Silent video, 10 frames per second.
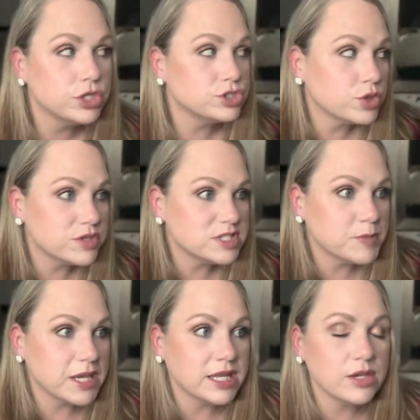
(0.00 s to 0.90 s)
to the
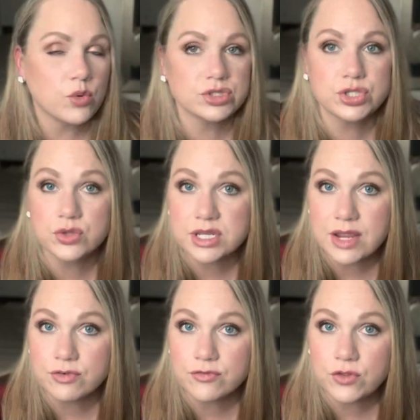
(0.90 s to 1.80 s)
Speedy or to the
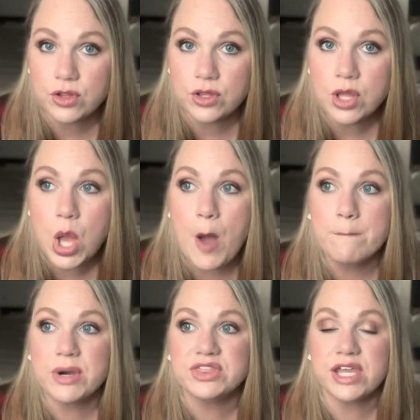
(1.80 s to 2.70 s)
Neverfull,
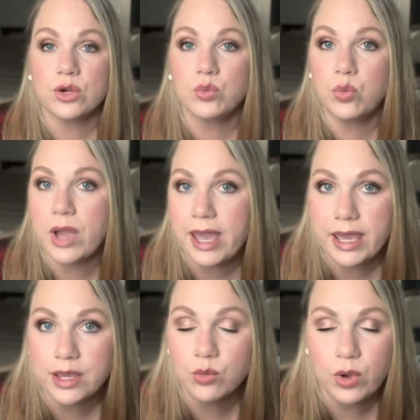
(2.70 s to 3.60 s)
but they're
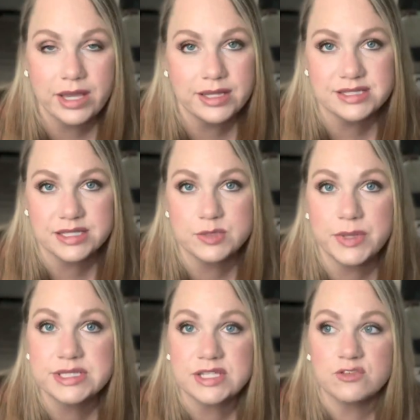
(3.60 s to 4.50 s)
way, way less
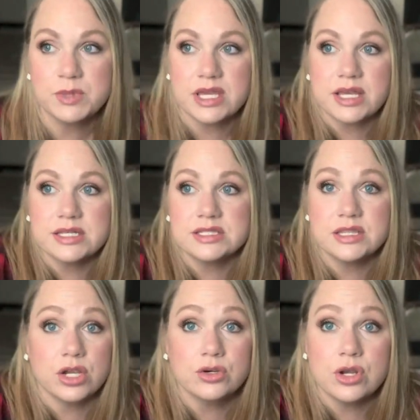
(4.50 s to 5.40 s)
expensive because
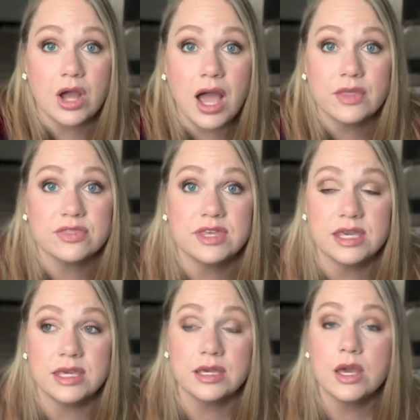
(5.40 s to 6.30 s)
they're not
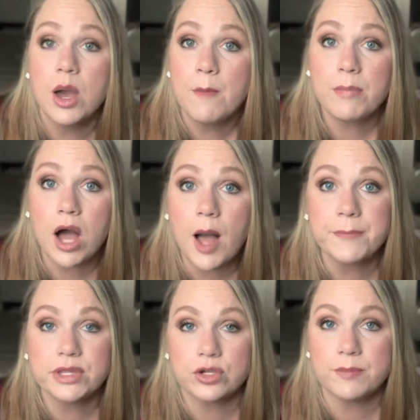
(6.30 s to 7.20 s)
the
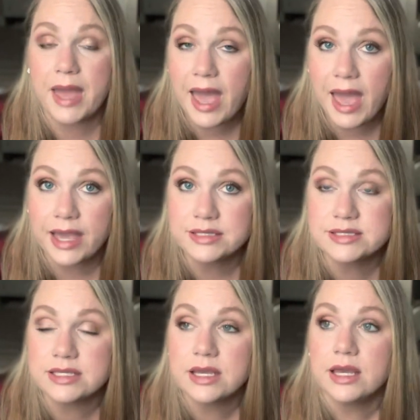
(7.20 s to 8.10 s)
popular
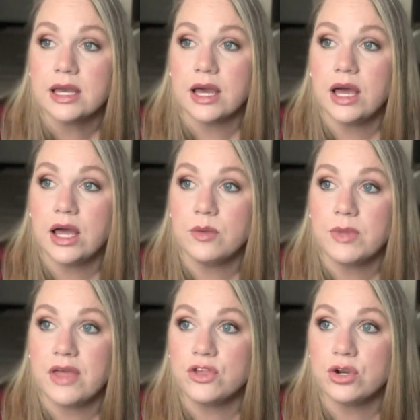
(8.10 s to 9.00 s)
bags um,
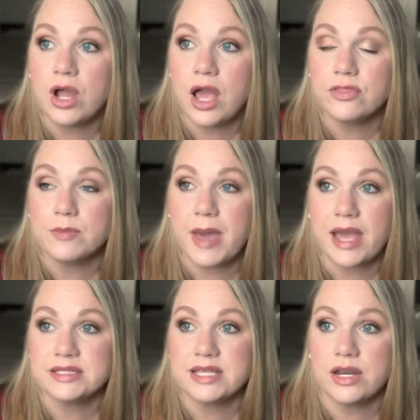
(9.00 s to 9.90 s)
and they're not the
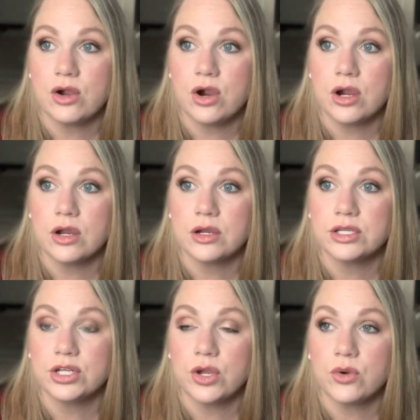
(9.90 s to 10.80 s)
bags that are,
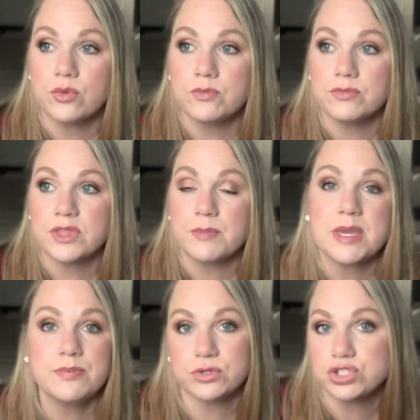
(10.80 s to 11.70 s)
you know, that
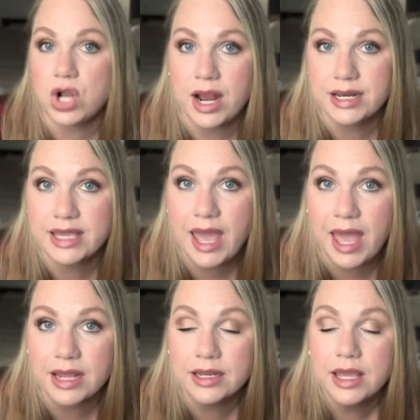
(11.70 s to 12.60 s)
people are trying to
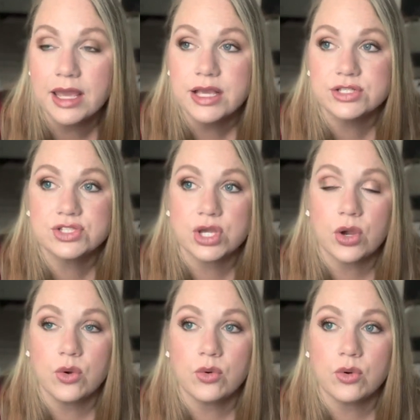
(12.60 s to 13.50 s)
get.
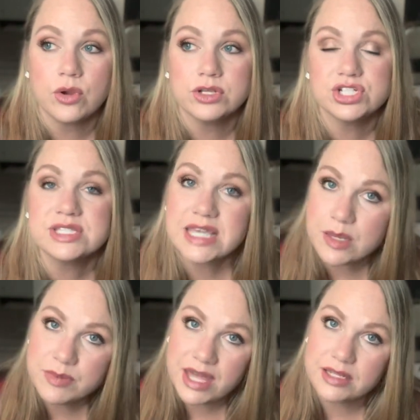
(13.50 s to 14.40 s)
So just
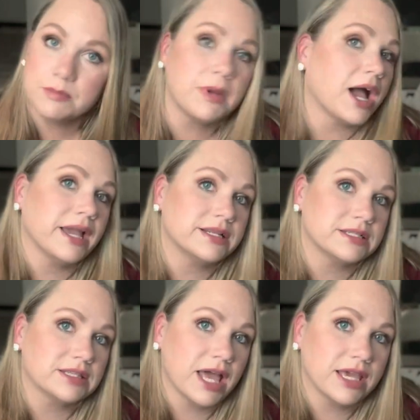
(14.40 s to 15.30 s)
keep that in mind.
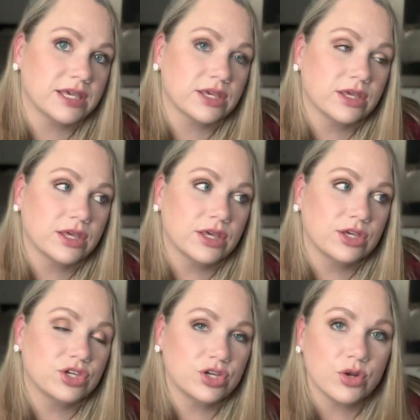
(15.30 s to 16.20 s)
Like
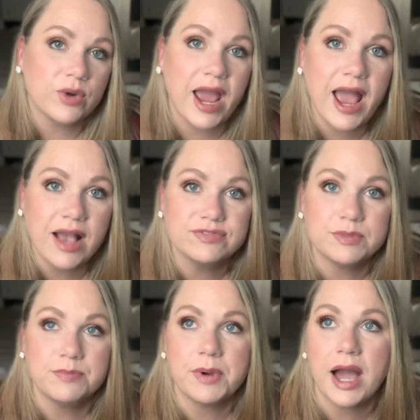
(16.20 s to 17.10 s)
you don't have to
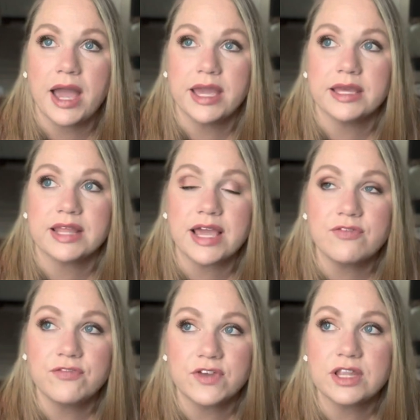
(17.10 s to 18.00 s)
buy, like I
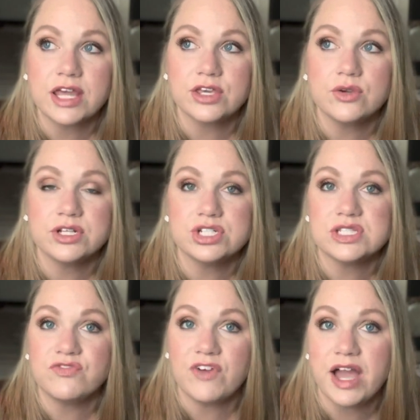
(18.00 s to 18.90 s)
feel like you can
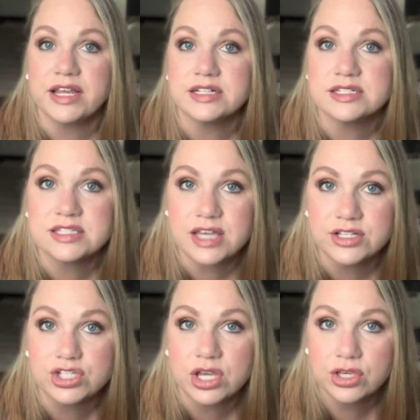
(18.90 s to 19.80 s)
just find
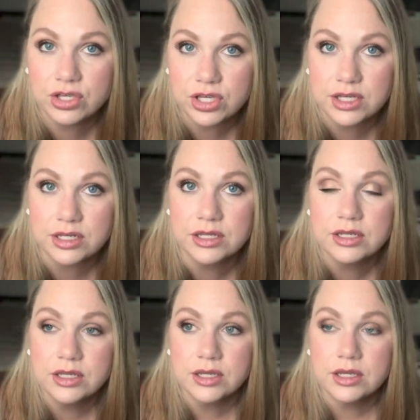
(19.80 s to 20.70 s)
such a good,
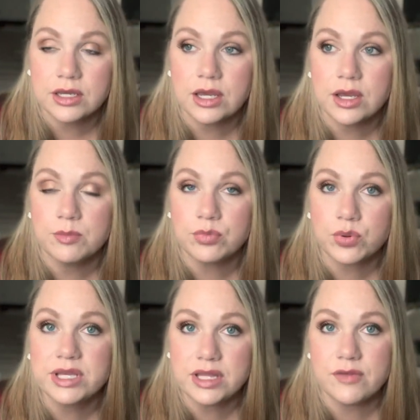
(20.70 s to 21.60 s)
um,
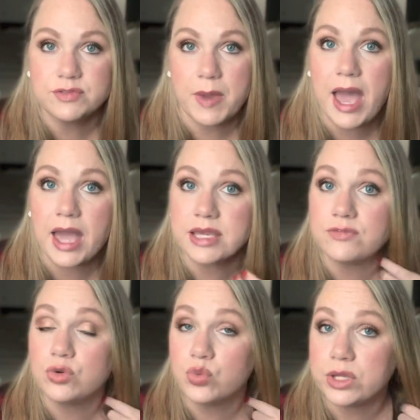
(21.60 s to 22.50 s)
pre-loved bag
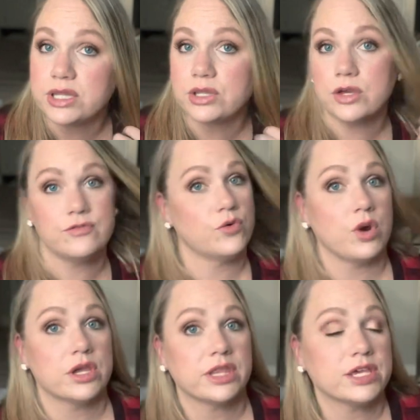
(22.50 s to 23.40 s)
if you really look
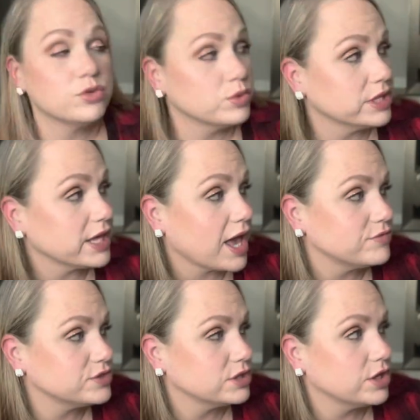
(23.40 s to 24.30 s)
for it. Like you really
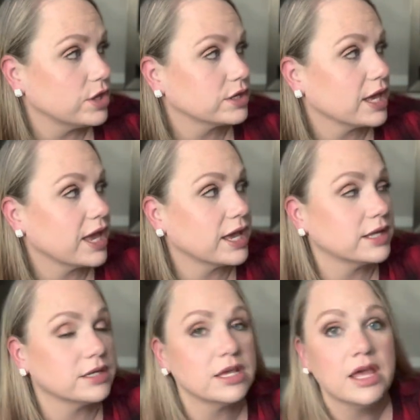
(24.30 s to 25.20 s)
have to look.
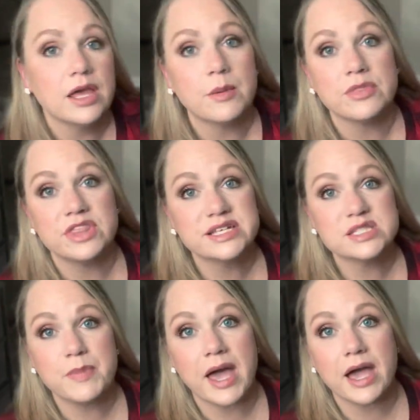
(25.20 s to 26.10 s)
And
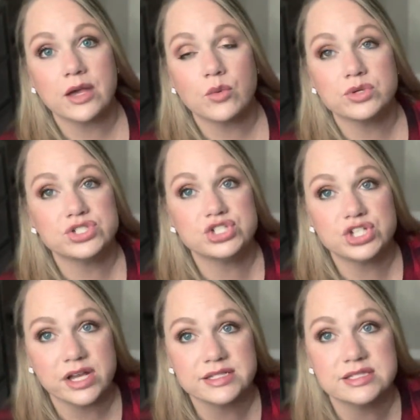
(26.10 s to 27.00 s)
this bag was
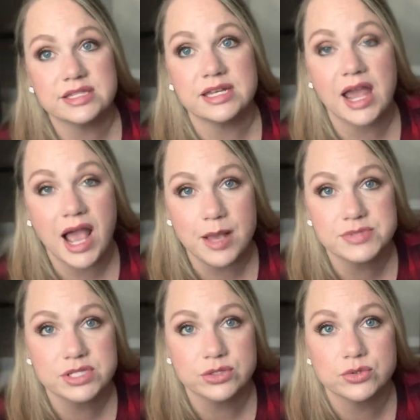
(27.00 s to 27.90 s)
just an
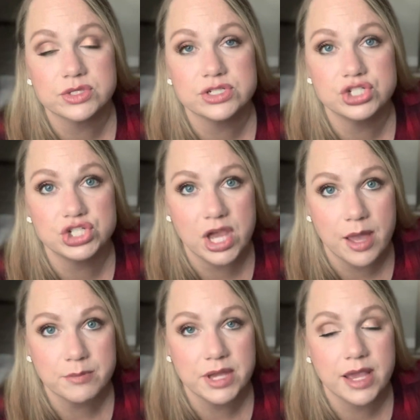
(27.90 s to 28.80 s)
absolute
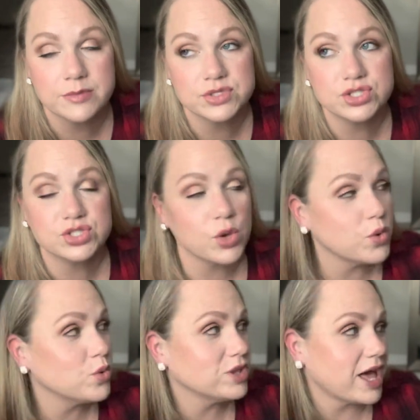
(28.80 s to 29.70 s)
gem. I am
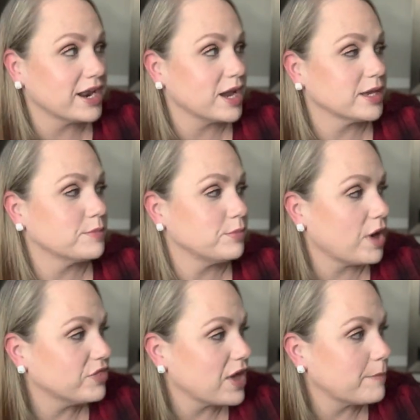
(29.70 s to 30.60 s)
so glad I
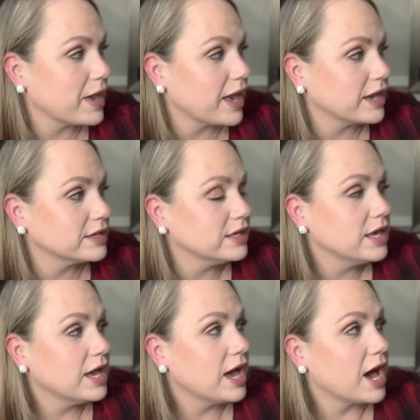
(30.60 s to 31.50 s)
bought that bag.
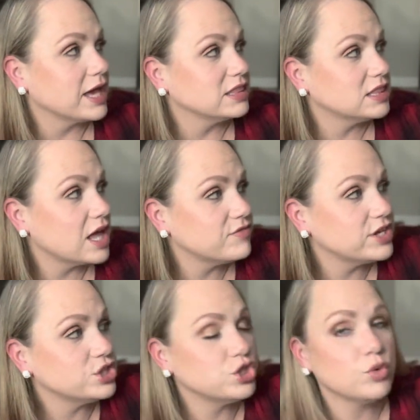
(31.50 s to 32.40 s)
I love
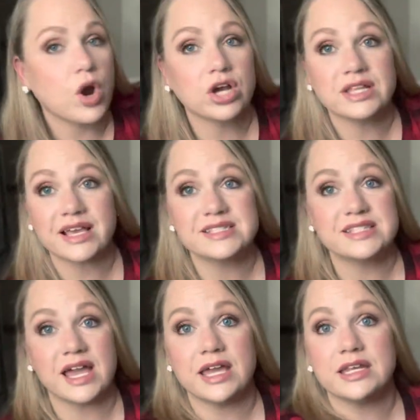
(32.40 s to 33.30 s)
it. You heart, like I
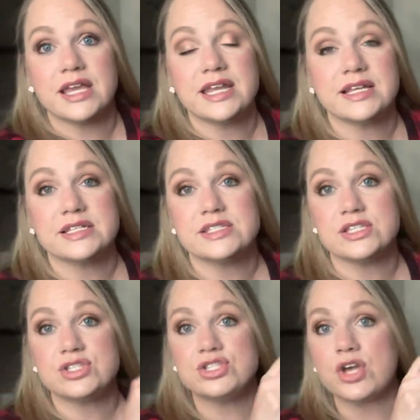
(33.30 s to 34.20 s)
said, it is
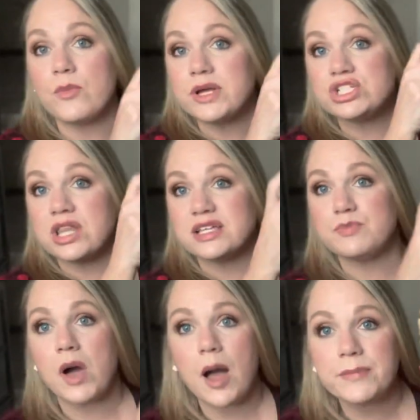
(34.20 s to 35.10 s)
so much less
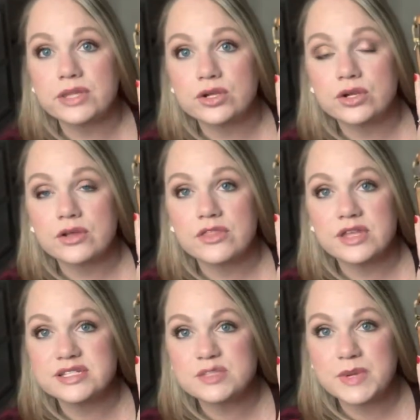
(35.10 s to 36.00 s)
popular
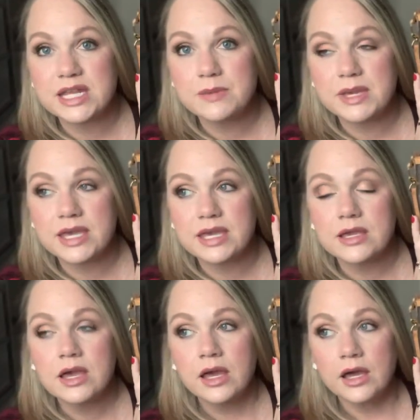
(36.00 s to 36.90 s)
than a Speedy B.